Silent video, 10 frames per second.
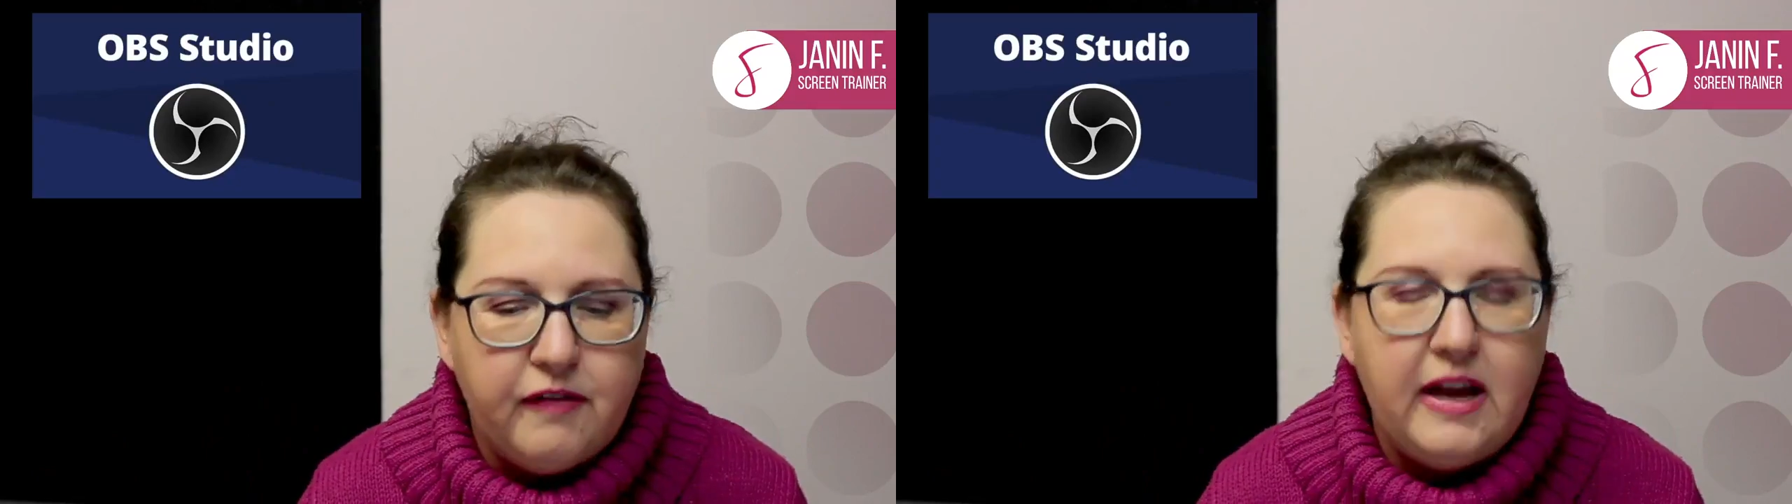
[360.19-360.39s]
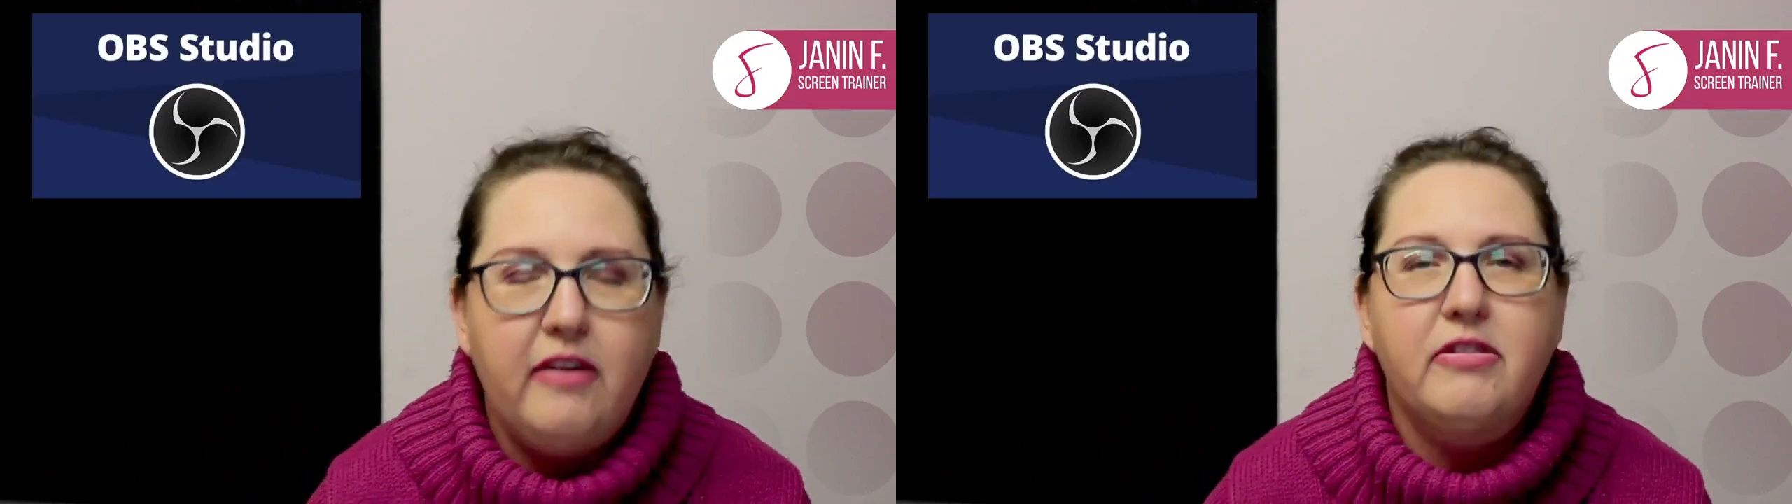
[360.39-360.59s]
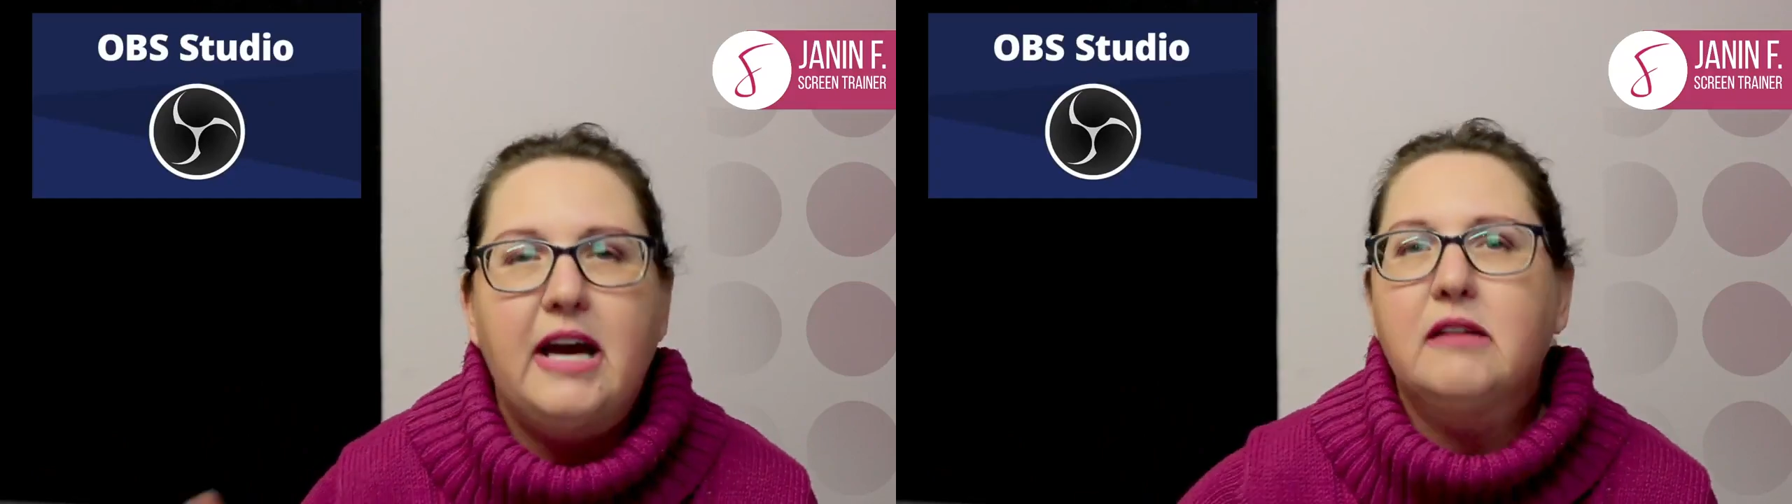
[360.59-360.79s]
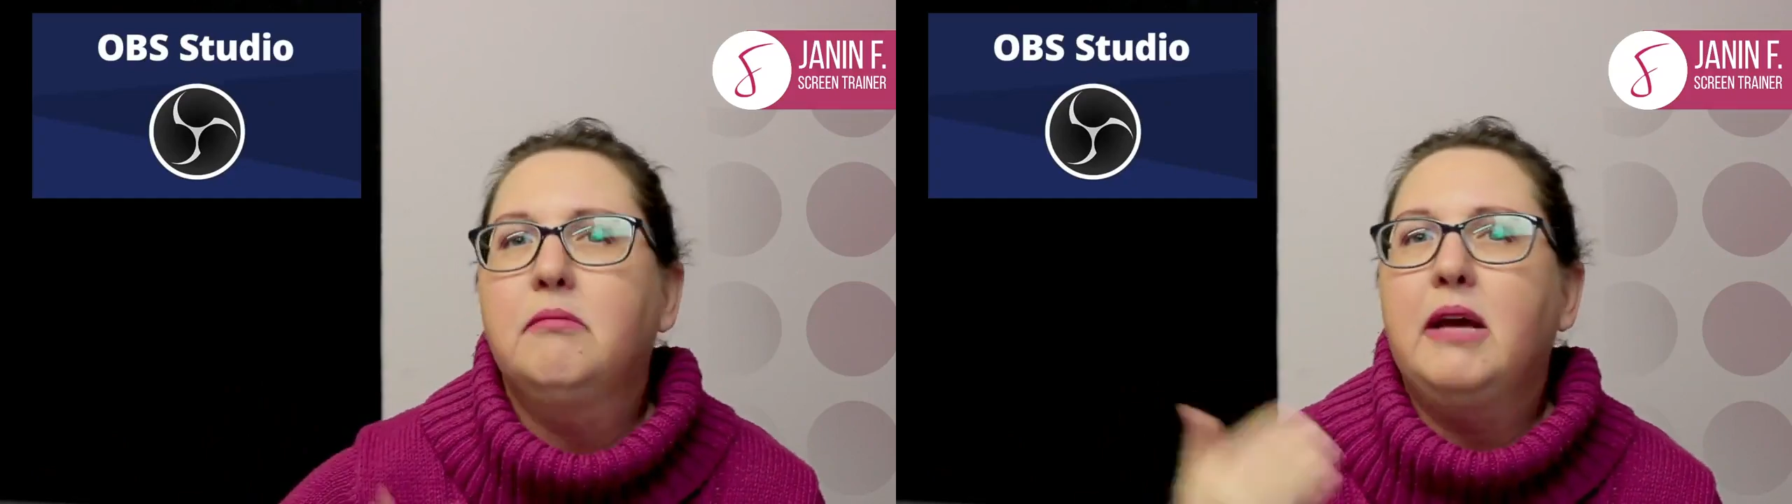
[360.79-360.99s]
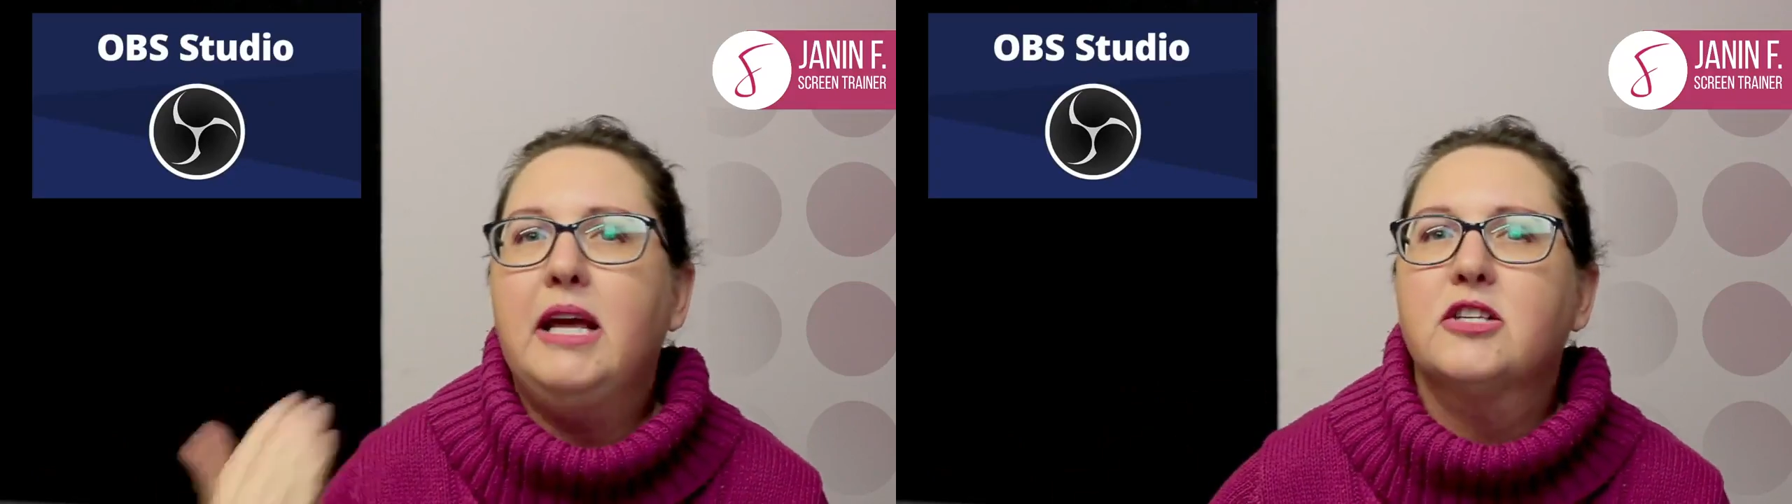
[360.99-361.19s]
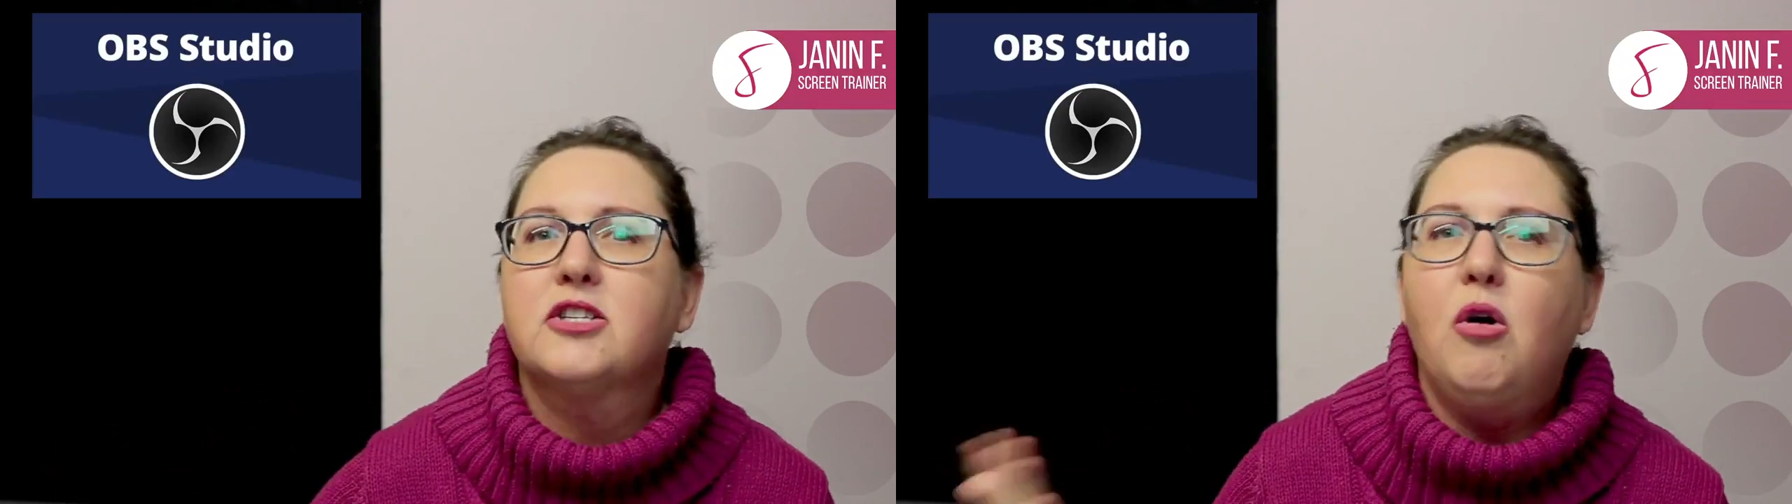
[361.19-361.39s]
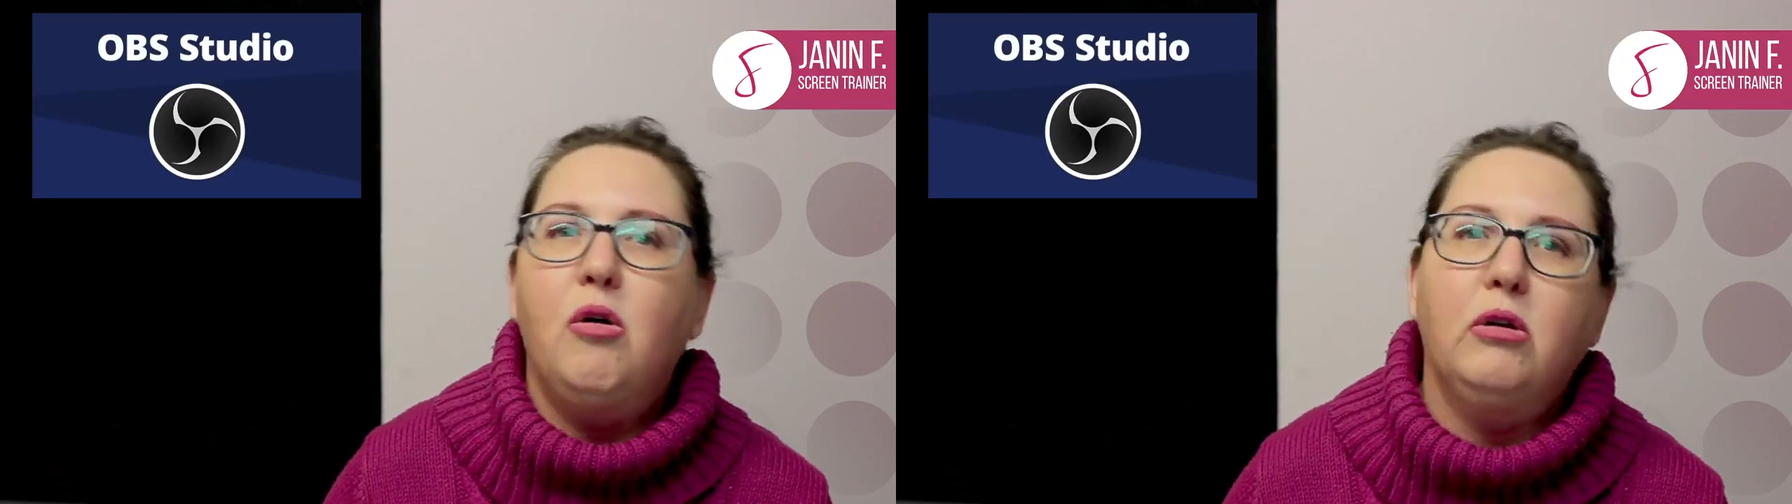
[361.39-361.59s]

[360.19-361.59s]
And that makes all